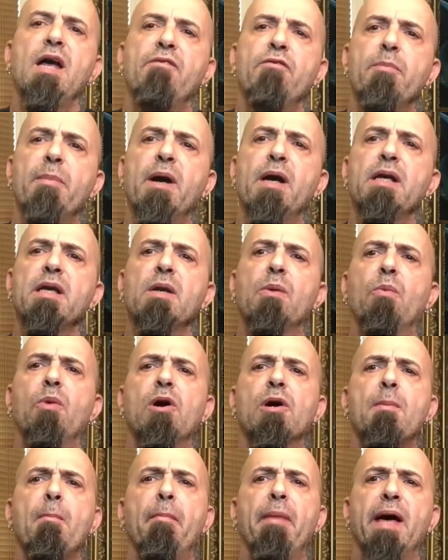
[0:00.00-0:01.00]
everybody, and
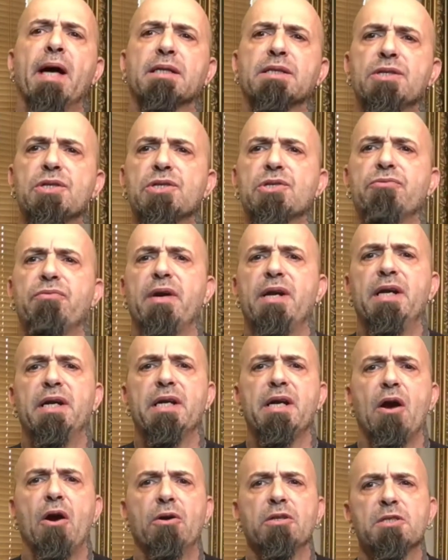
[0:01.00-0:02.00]
welcome back to
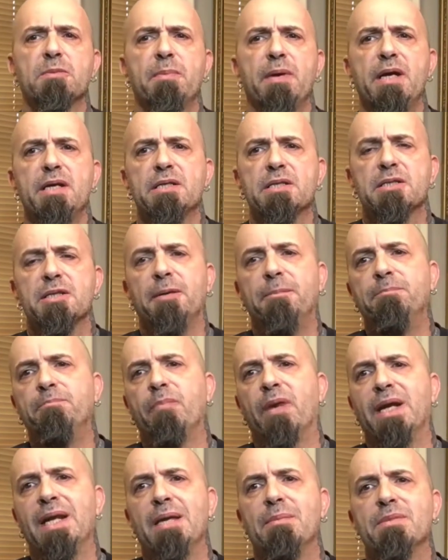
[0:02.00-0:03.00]
Serenity Art Space.
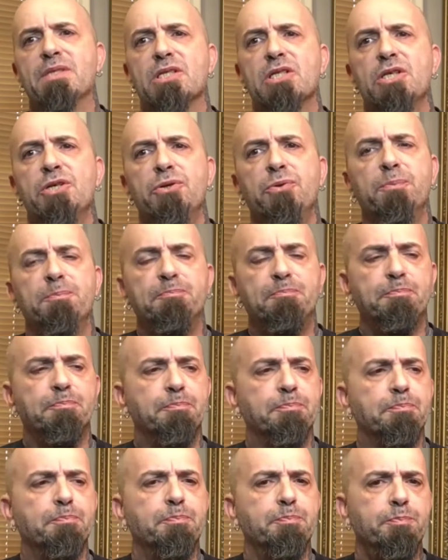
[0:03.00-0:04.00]
My name is Lou.
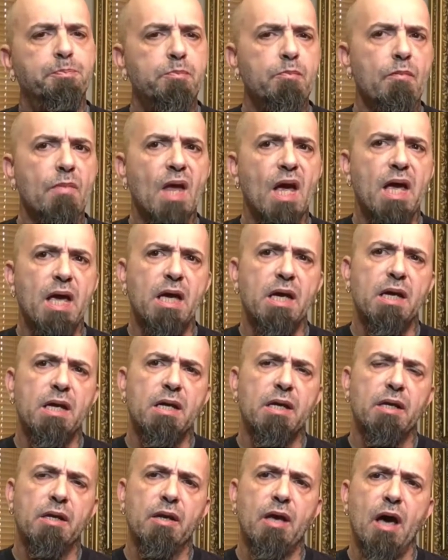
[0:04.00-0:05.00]

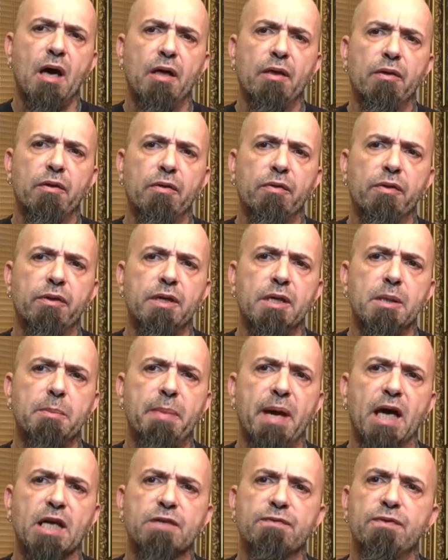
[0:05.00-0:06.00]
In the
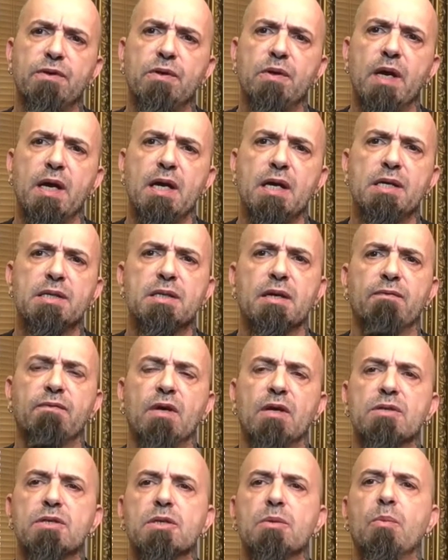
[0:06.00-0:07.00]
past few days, I've
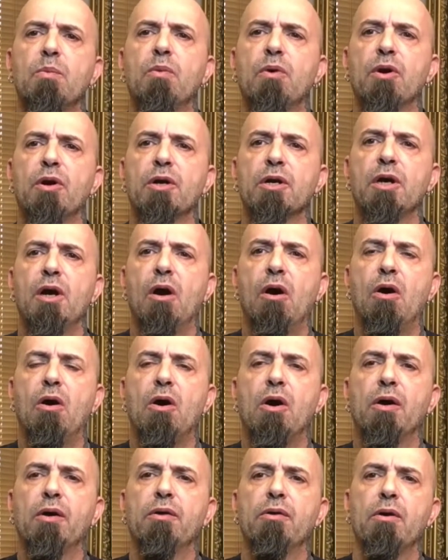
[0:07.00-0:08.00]
done some work
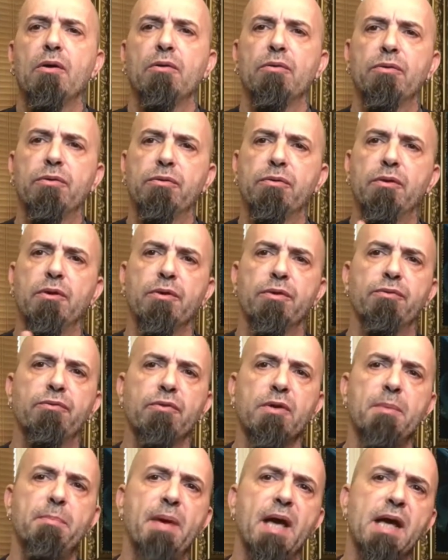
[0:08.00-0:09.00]
on the
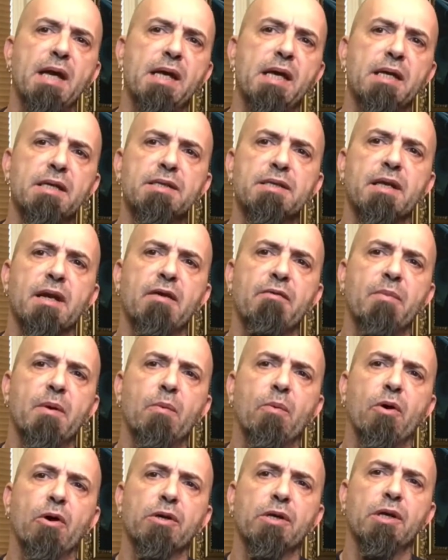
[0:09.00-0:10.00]
3 paintings that I've been
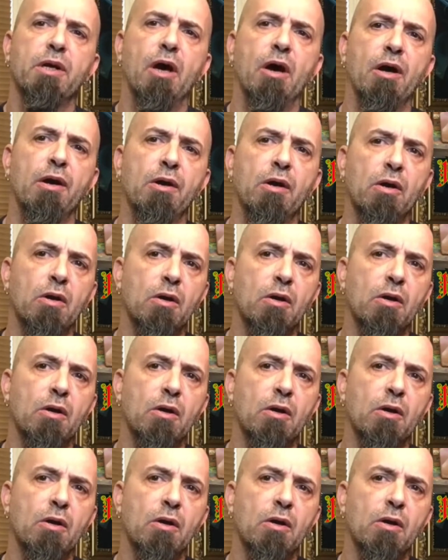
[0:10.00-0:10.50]
working on,